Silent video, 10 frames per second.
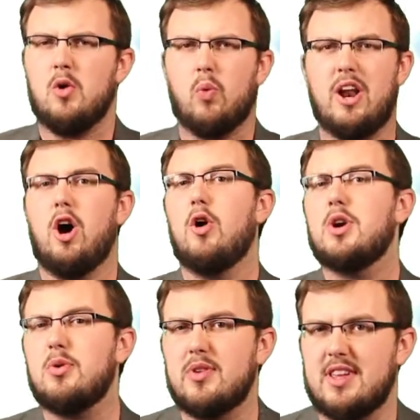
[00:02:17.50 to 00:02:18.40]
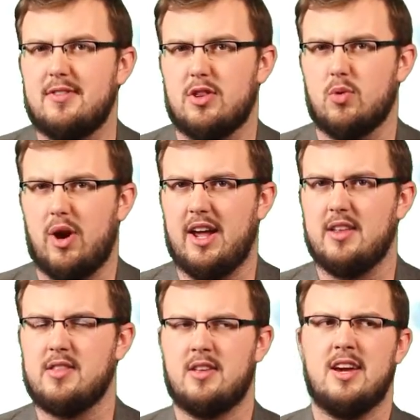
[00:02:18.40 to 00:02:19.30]
when Hogan was given the
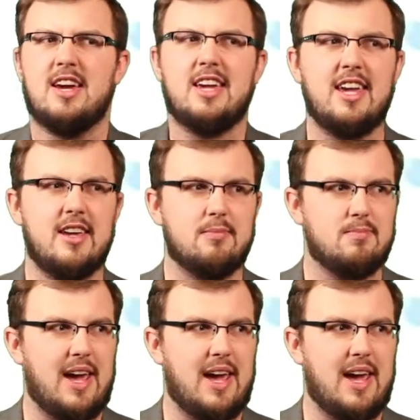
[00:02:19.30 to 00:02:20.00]
reins, he